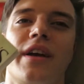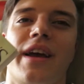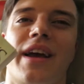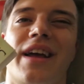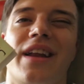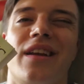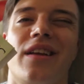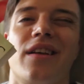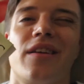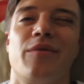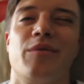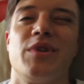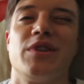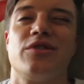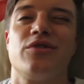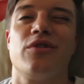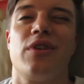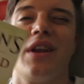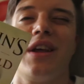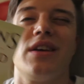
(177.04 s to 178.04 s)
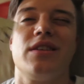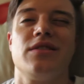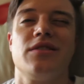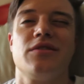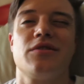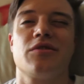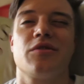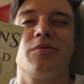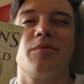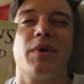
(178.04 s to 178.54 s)
and I've been too lazy,
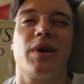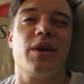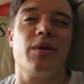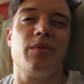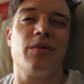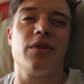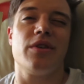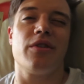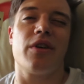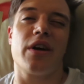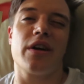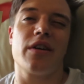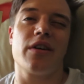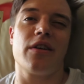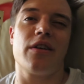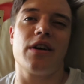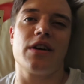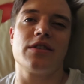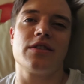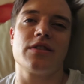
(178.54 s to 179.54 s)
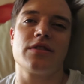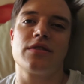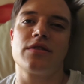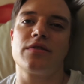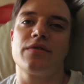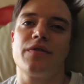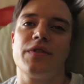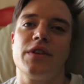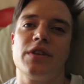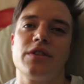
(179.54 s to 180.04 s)
so maybe right now I just
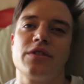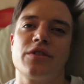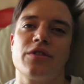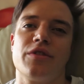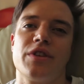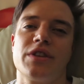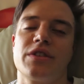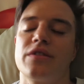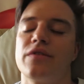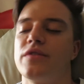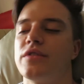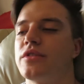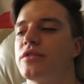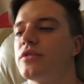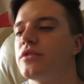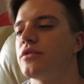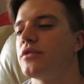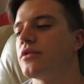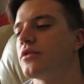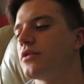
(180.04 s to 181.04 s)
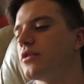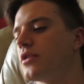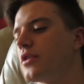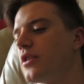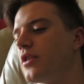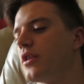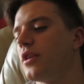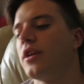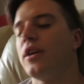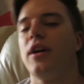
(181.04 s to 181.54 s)
finish the rest of it.
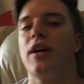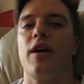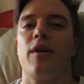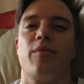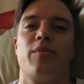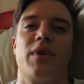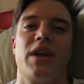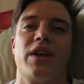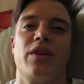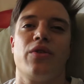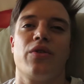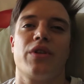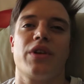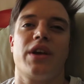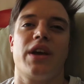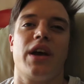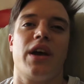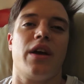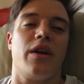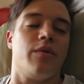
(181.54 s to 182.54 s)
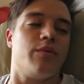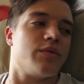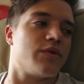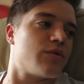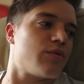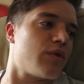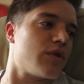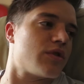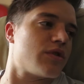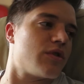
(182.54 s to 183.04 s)
I played all the
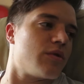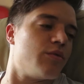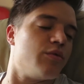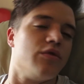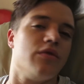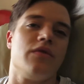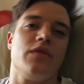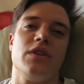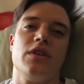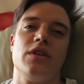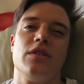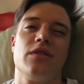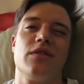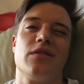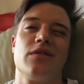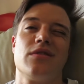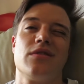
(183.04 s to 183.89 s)
games, watched the movie.